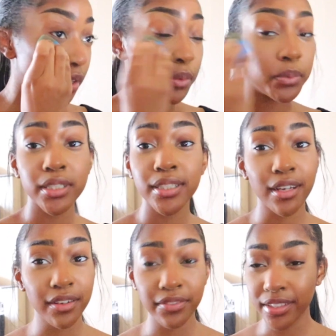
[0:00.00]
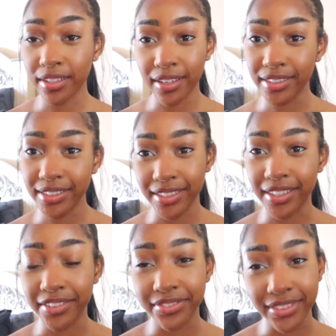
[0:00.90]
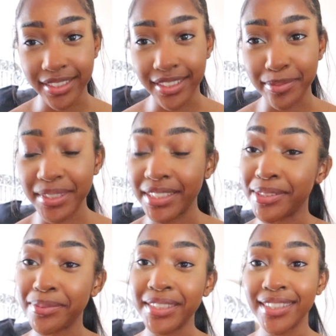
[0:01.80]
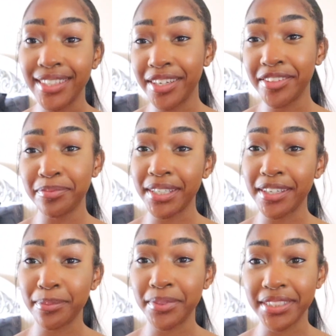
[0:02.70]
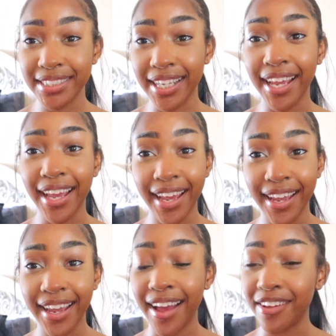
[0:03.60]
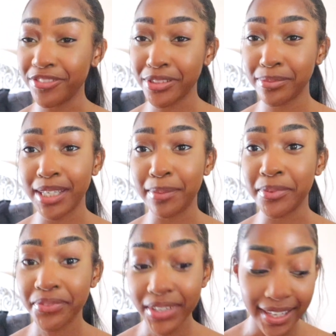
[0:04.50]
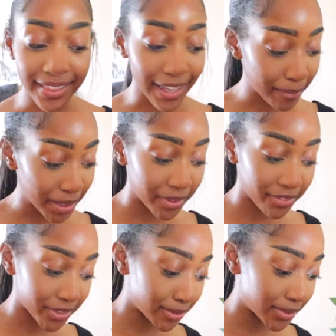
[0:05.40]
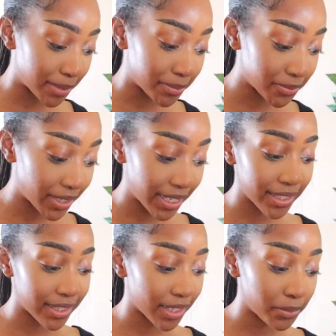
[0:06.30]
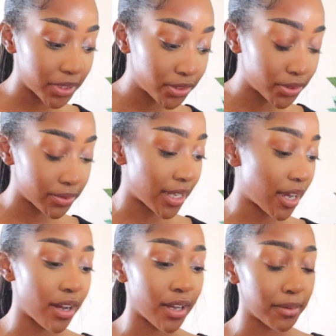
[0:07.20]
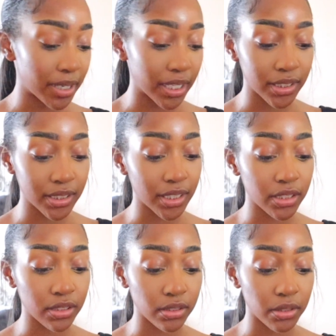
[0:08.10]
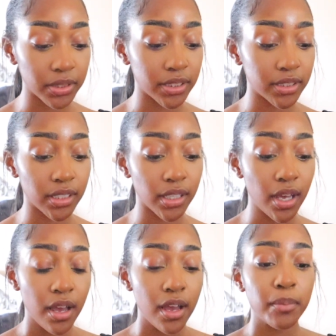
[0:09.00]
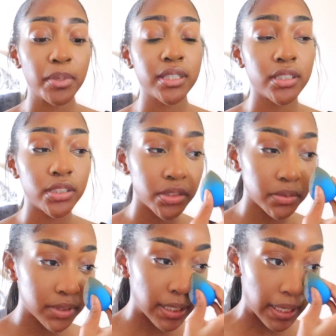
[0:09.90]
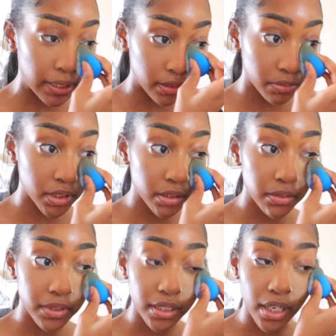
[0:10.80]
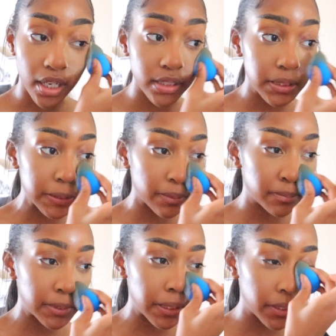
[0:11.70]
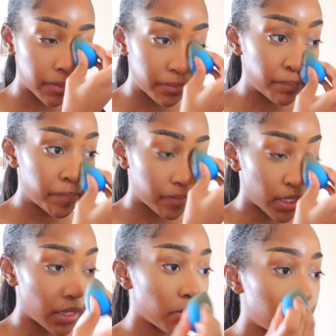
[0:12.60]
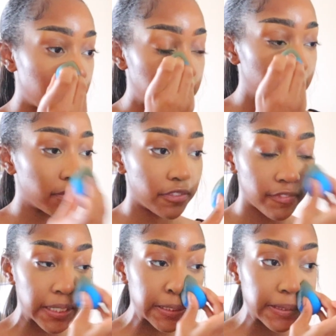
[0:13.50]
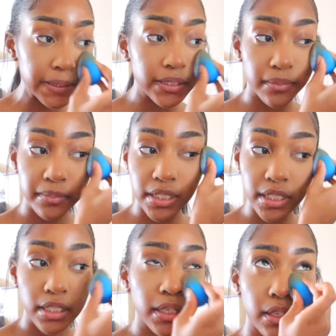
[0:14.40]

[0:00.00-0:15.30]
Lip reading: we love acknowledging our feelings, because we love being able to say, hey, I feel some type of way, that made me feel some type of way. Like, we do that automatically, and it's so easy. But the issue with that is, once you acknowledge something and once you confess something,